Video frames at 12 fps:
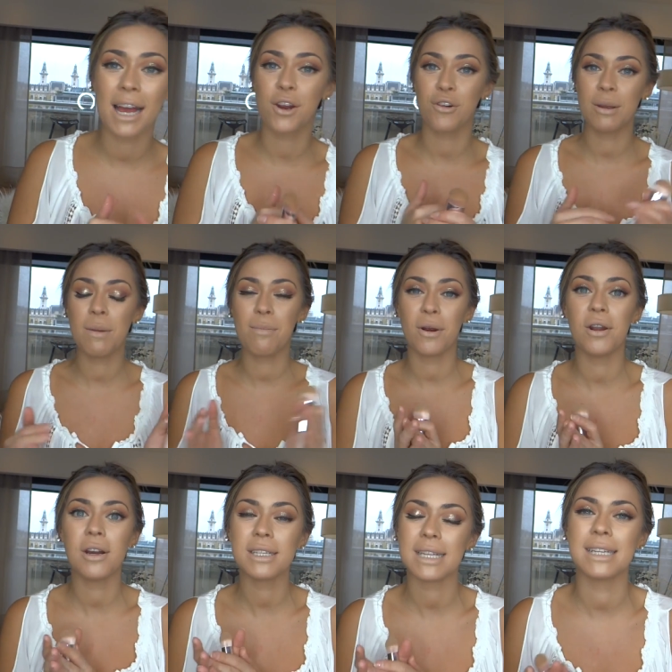our creamy
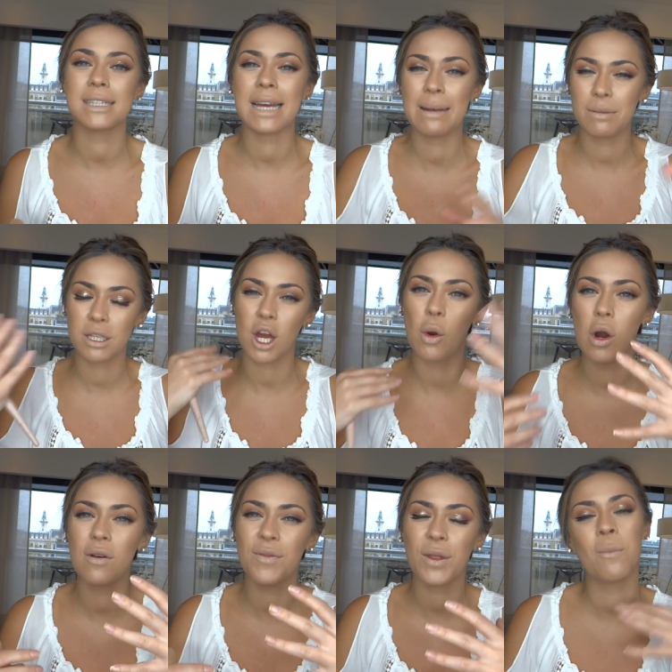products, it's time to
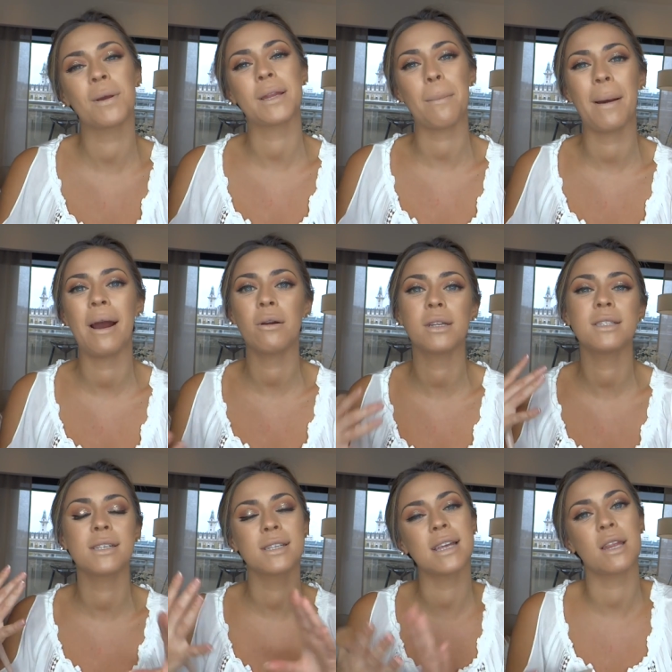go over them with the powders
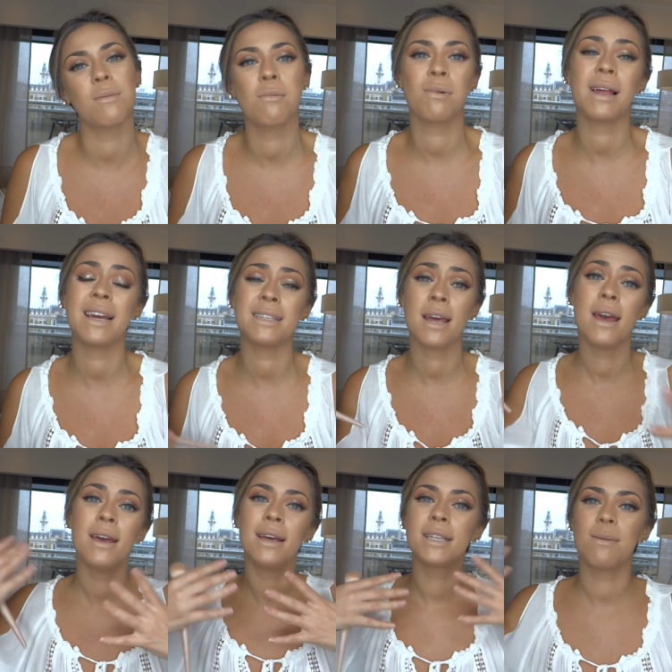to set them in place,
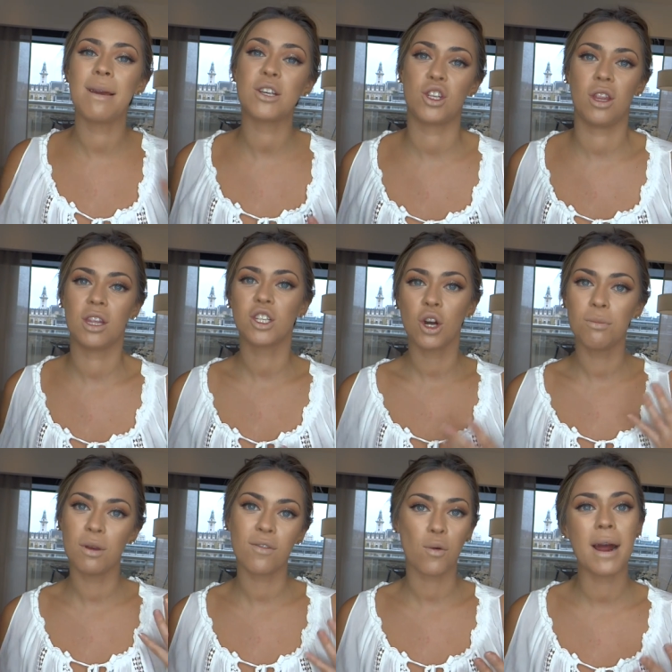to make sure that they don't
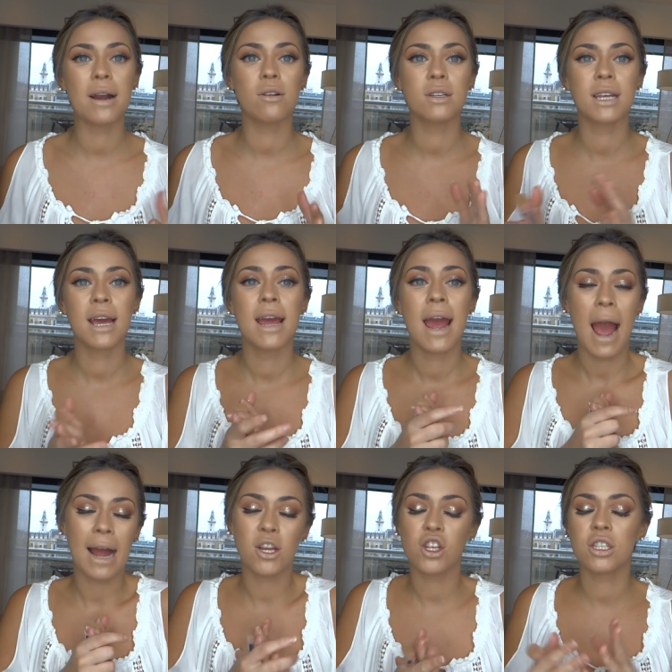move around,
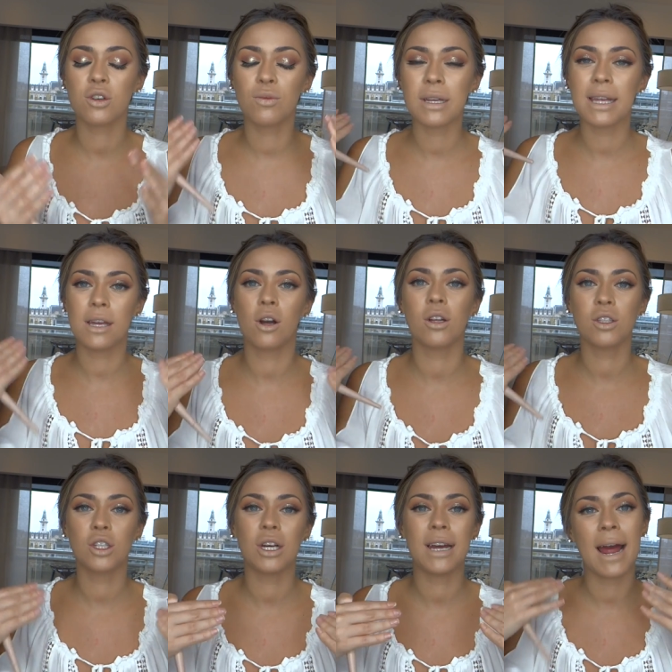and just to really
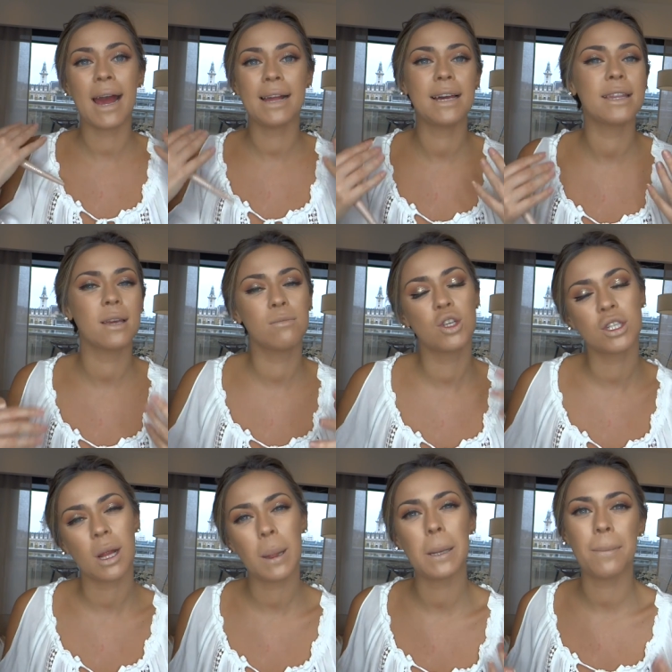contour and highlight them just
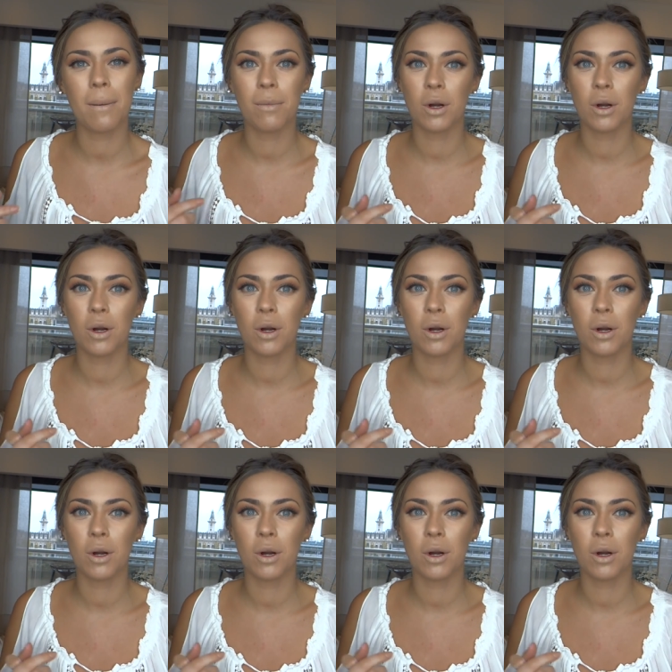a little bit